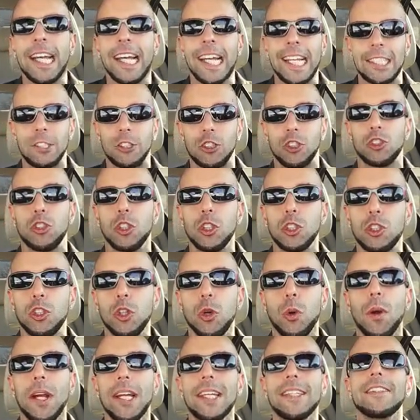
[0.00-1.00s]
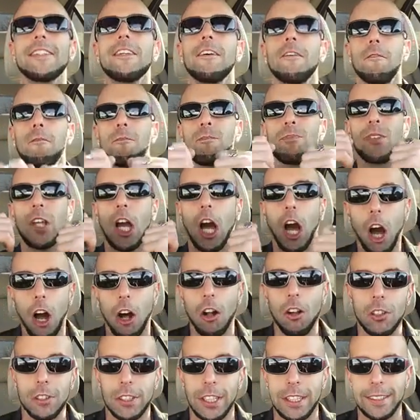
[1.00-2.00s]
it's to do it
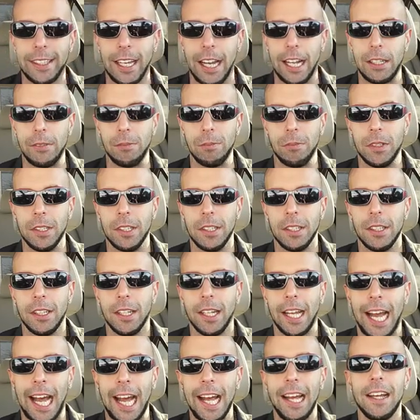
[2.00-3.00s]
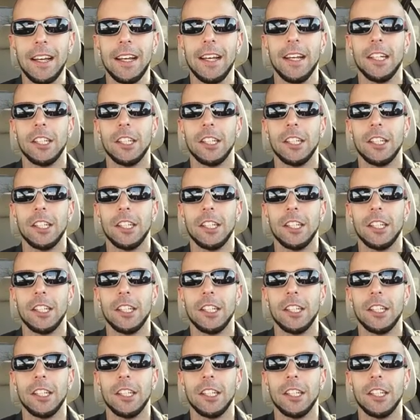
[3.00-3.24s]
all the time, huh?